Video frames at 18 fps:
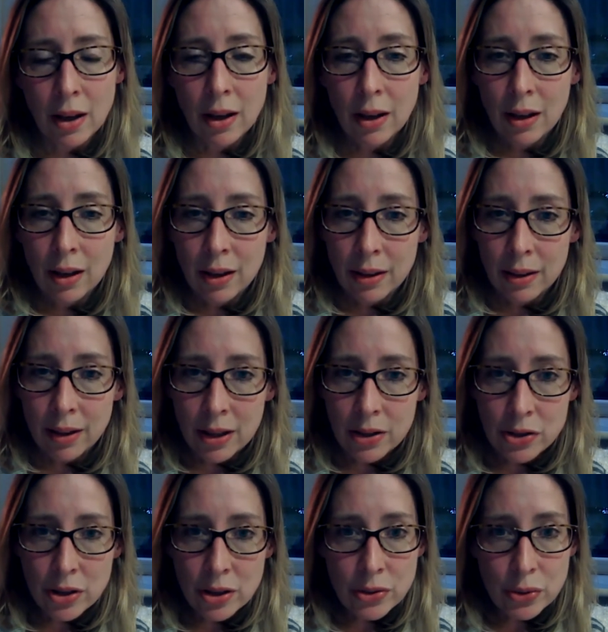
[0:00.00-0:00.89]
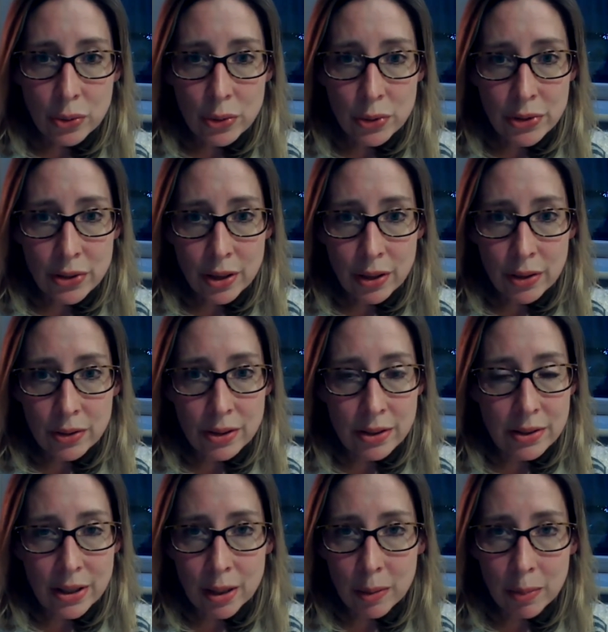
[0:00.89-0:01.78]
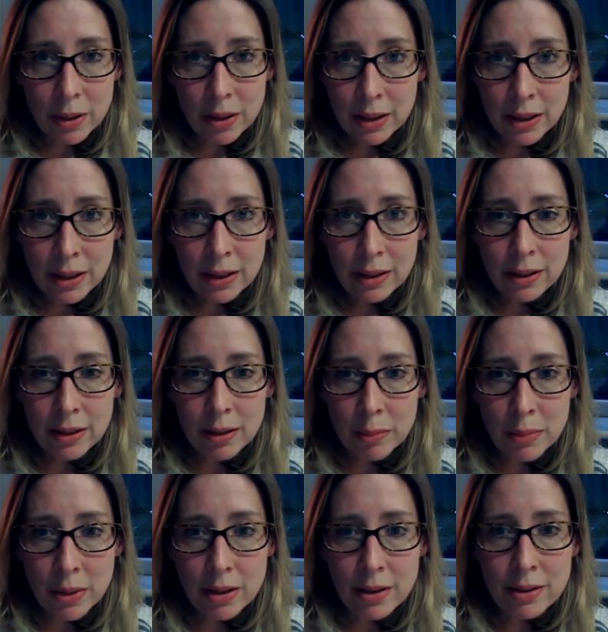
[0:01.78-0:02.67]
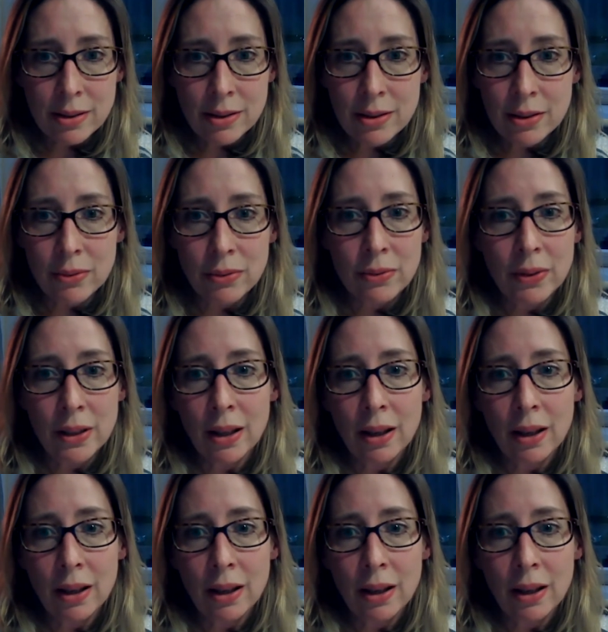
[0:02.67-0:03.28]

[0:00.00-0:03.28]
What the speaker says: They chose also to see beneath the masks of fear